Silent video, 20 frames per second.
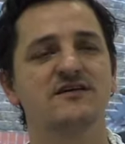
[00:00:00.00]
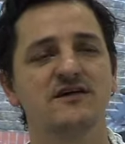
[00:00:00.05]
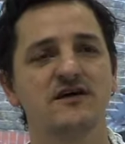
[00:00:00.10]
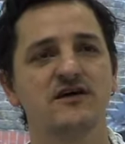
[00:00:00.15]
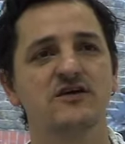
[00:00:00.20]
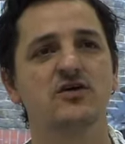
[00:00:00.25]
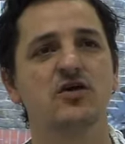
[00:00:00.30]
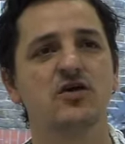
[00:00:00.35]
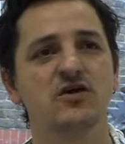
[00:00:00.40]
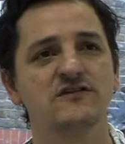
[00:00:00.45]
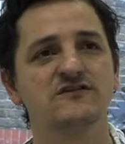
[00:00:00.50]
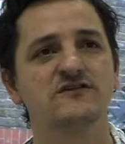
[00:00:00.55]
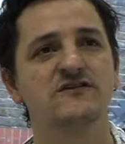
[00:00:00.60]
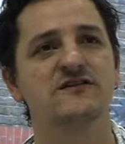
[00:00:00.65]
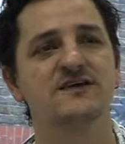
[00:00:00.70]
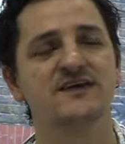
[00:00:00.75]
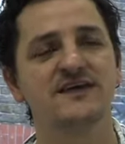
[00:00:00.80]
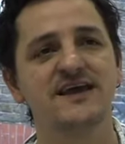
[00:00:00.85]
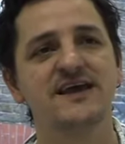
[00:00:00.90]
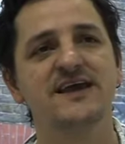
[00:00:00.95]
acknowledge that
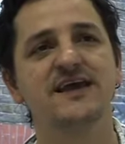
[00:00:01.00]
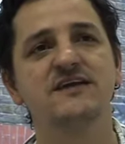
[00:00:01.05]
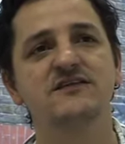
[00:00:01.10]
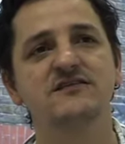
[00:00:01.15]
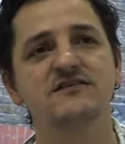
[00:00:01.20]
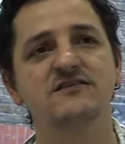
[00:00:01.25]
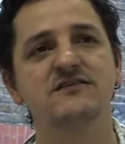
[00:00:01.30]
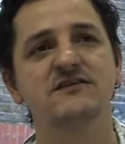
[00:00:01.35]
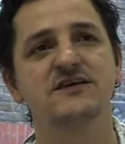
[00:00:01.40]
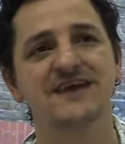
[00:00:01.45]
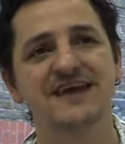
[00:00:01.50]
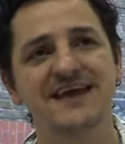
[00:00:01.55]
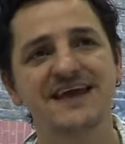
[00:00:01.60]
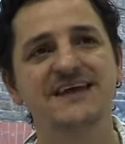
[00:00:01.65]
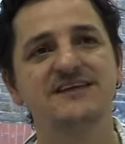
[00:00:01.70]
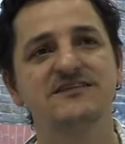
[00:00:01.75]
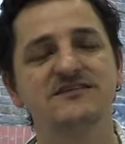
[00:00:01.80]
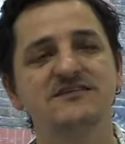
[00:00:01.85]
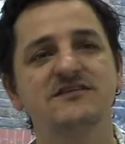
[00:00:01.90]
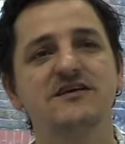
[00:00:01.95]
the
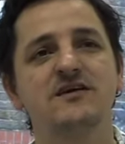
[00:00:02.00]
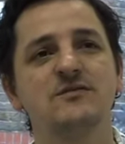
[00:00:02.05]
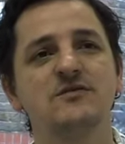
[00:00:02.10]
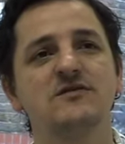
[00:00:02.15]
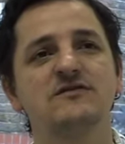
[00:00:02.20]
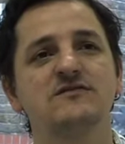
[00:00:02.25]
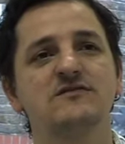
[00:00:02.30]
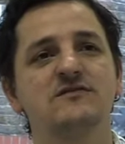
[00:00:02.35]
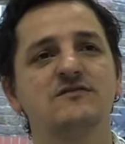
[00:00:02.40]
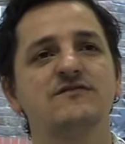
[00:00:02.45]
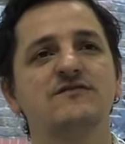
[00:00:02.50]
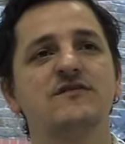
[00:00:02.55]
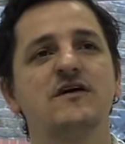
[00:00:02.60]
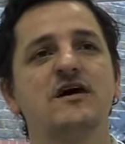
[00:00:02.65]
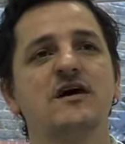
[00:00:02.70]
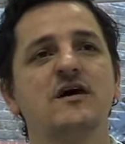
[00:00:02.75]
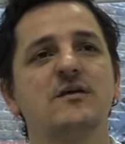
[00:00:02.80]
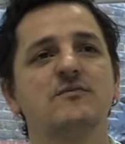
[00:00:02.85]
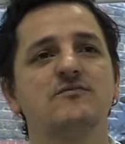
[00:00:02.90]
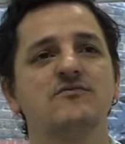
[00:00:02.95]
key determinants of
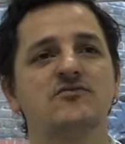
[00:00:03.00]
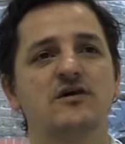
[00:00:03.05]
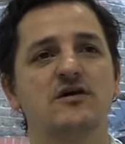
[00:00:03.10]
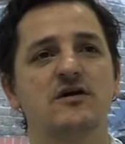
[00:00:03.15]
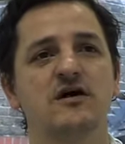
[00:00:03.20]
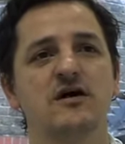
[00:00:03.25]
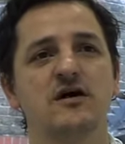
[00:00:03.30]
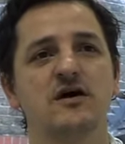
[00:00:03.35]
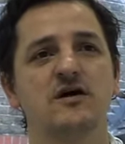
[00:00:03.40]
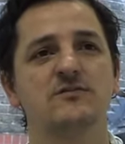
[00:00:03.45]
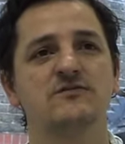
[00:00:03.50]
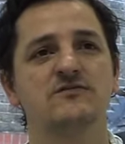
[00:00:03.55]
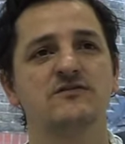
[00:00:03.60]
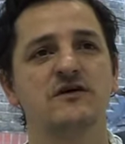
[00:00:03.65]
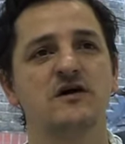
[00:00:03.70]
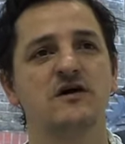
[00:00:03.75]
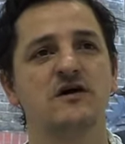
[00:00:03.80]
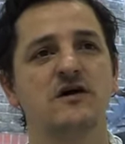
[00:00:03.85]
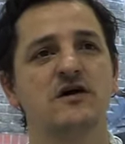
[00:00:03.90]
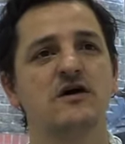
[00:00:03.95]
drug
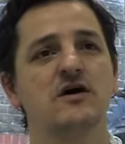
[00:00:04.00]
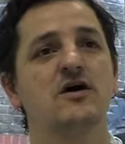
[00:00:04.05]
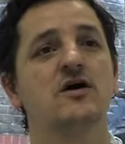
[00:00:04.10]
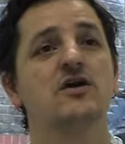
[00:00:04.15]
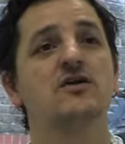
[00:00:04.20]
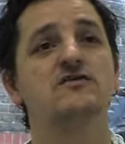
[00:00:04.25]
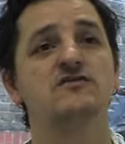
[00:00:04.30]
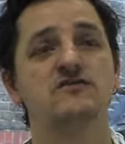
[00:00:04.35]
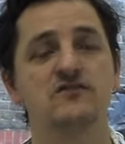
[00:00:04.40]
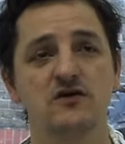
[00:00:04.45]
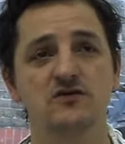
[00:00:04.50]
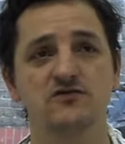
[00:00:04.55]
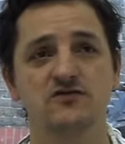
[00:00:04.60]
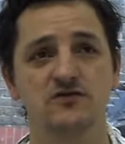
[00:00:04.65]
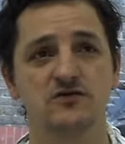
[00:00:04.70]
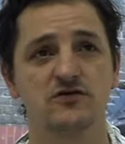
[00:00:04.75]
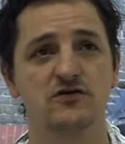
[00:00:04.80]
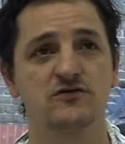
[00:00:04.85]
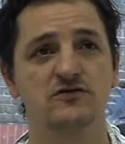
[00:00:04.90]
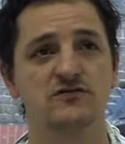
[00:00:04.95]
harms are social
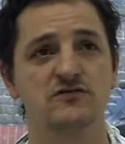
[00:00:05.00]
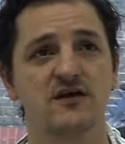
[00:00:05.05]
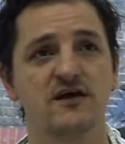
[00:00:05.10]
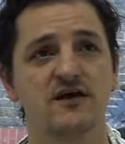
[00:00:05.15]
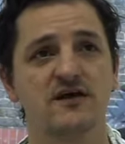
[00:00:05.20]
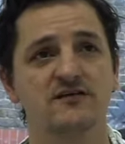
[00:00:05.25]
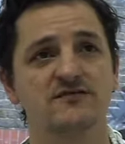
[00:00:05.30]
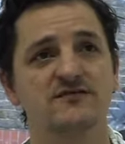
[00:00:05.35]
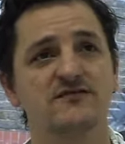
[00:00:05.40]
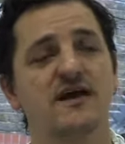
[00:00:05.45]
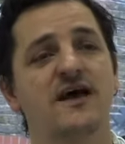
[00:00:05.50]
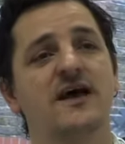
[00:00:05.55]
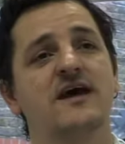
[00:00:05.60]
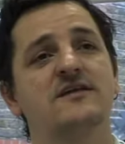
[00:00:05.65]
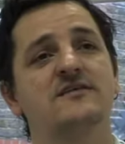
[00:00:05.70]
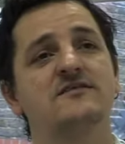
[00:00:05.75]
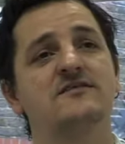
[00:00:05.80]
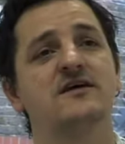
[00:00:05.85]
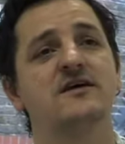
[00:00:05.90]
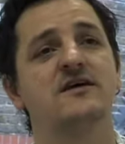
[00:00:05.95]
context
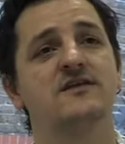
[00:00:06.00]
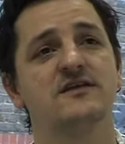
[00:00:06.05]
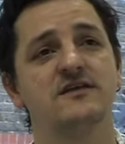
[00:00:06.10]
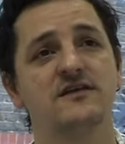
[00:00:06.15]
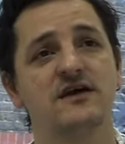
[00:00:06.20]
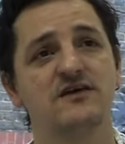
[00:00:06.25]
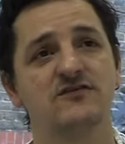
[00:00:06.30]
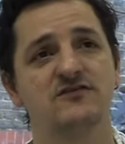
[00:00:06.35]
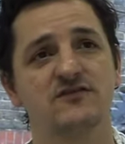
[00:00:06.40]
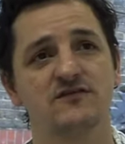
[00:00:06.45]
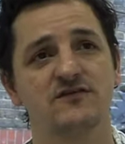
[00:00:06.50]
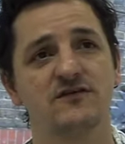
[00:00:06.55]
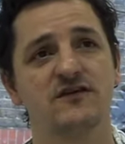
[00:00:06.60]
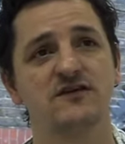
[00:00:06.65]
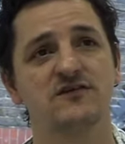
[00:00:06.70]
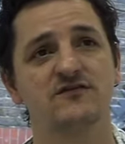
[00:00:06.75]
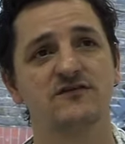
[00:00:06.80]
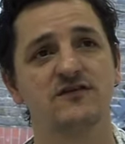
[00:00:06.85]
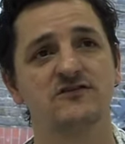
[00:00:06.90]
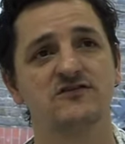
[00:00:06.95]
and the nature of the
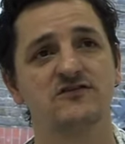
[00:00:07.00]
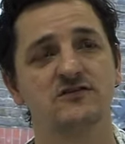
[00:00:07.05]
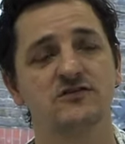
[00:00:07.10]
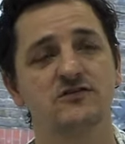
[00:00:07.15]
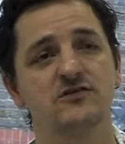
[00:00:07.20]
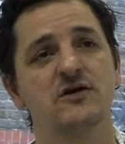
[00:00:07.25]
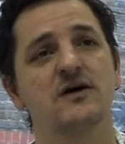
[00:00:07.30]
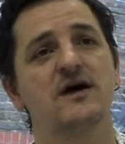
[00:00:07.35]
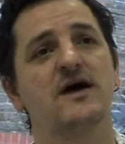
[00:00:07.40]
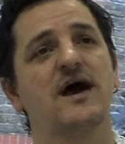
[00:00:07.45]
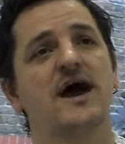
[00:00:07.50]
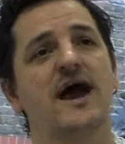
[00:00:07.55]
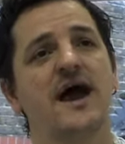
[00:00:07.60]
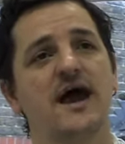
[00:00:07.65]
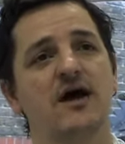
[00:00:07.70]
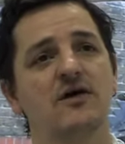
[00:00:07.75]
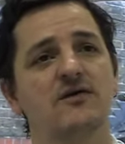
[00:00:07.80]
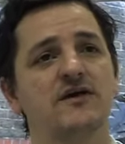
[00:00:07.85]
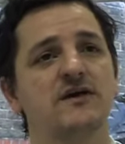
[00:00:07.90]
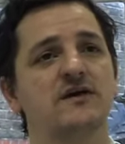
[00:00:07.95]
individual,
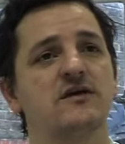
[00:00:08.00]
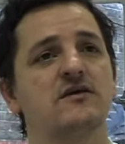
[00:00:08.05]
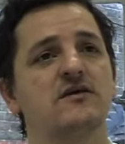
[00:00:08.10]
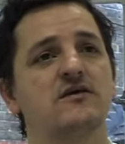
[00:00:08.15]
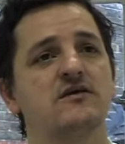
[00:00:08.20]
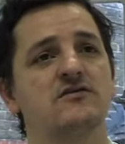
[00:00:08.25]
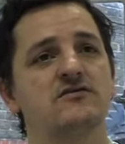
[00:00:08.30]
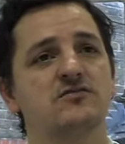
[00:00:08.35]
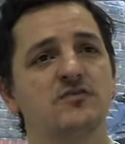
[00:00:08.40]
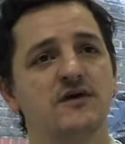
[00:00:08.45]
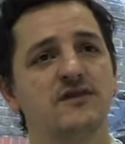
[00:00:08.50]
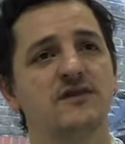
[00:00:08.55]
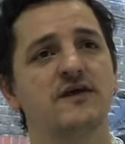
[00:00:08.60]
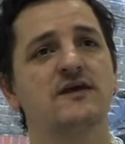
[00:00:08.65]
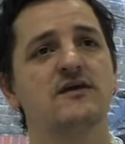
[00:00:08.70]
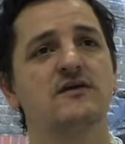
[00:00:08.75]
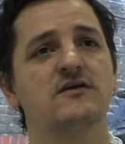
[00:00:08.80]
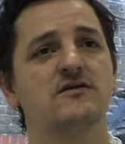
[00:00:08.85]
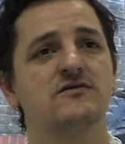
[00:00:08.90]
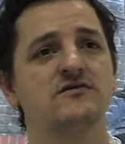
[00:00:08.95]
how they use, when
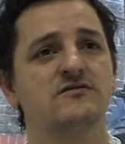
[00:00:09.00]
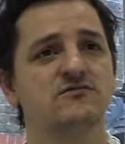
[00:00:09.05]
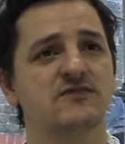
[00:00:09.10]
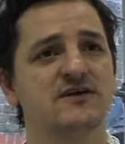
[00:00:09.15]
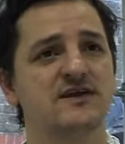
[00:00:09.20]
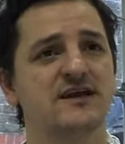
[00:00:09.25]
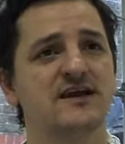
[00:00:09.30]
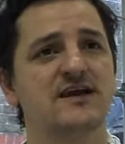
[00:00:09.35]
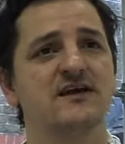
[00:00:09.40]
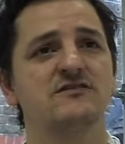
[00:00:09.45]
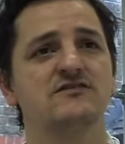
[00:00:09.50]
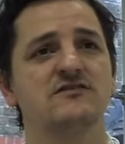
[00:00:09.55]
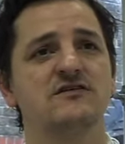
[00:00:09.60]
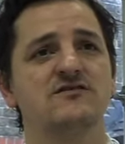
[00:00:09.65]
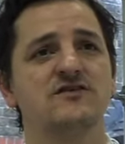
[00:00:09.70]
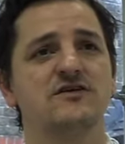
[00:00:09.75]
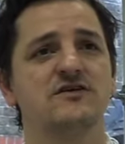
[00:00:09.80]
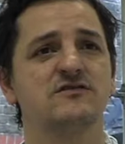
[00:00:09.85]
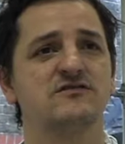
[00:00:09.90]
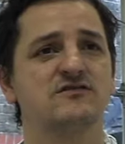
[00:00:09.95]
they use, regularity
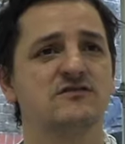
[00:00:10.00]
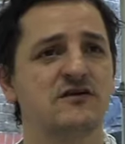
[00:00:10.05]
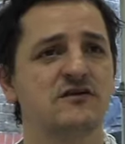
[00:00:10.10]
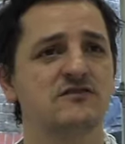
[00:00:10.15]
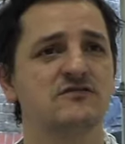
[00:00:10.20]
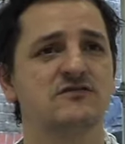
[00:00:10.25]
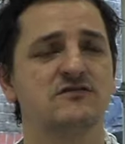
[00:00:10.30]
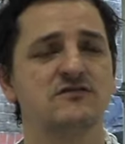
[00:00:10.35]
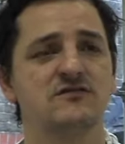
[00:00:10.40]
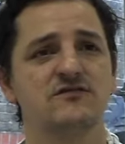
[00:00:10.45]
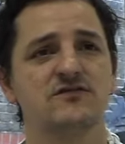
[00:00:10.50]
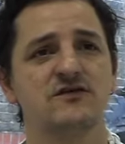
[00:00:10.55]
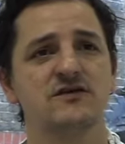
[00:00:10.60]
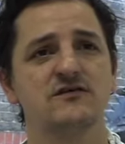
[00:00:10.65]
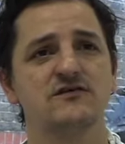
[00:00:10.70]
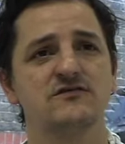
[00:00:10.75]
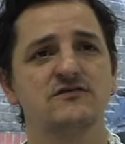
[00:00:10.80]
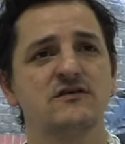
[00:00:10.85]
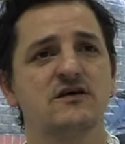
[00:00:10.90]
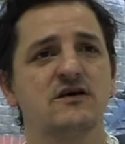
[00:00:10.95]
of use, dosage of
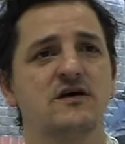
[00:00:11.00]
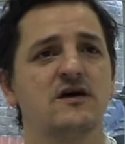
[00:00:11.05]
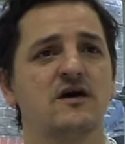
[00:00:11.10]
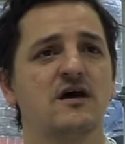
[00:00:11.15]
use,